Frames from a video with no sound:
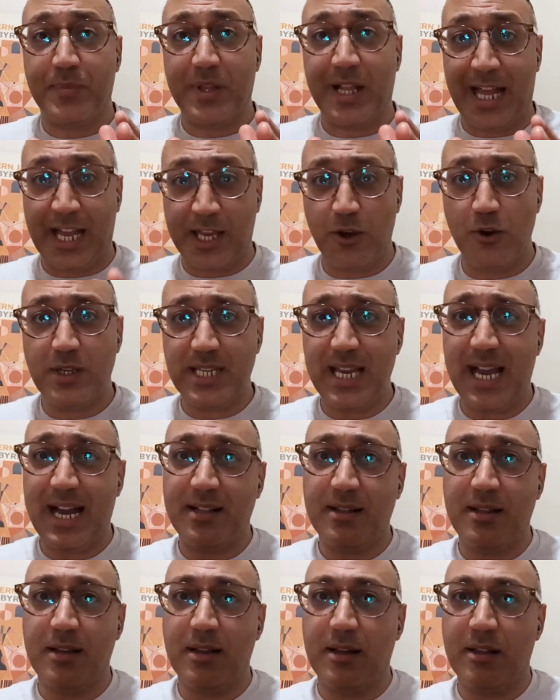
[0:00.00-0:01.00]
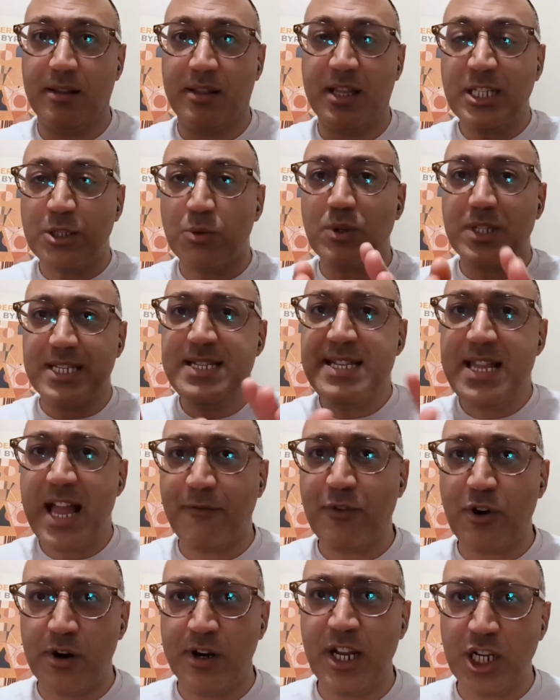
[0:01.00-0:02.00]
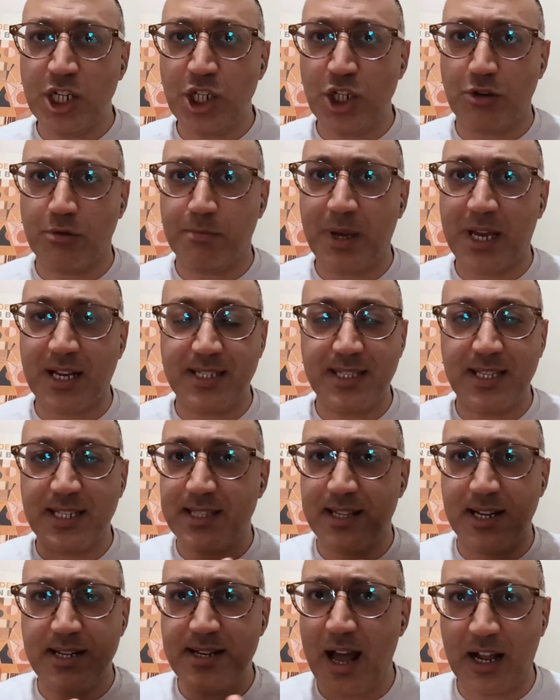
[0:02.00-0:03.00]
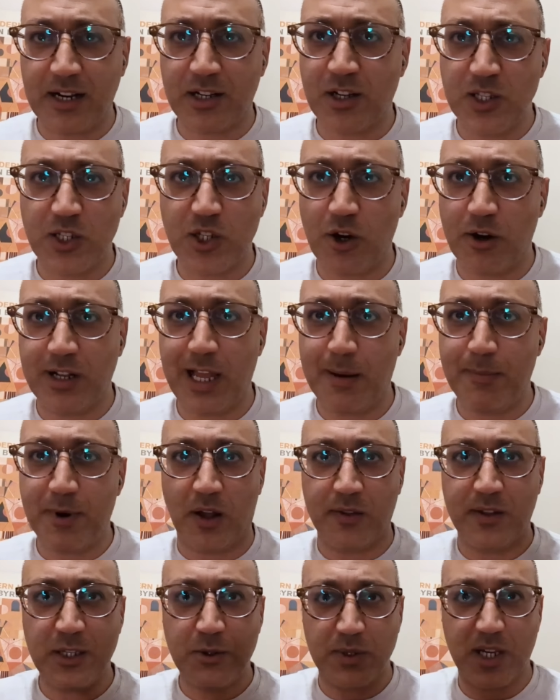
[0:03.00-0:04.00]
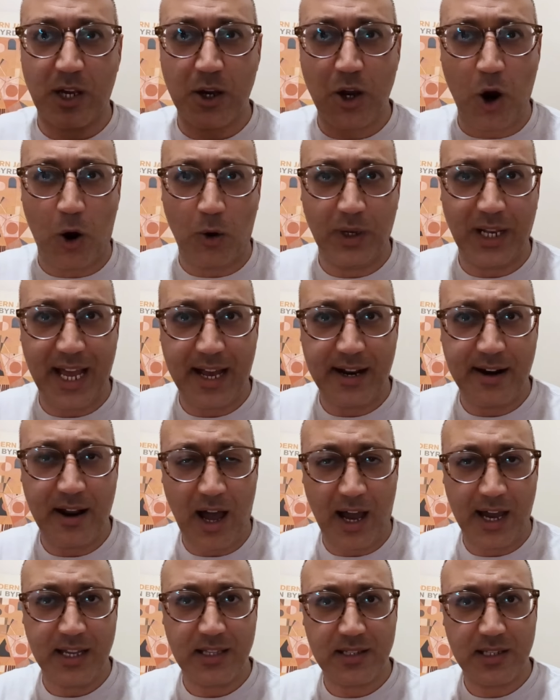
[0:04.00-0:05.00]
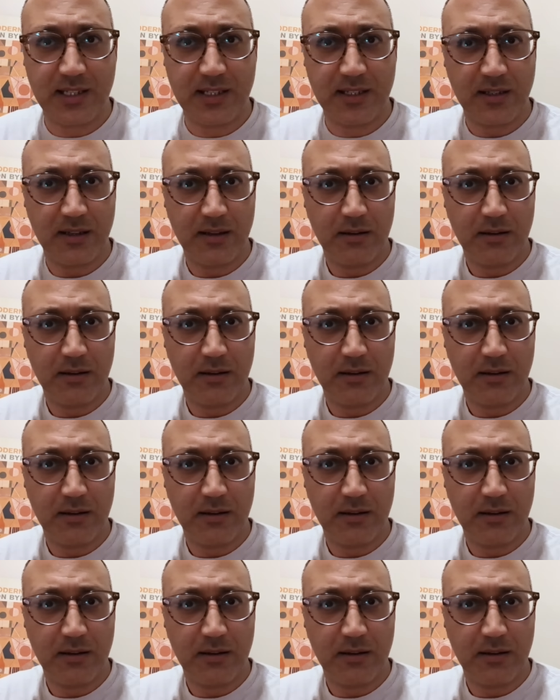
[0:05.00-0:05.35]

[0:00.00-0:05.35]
like you said, this was never an issue because this did not concern Lebanon. This was a Golan Heights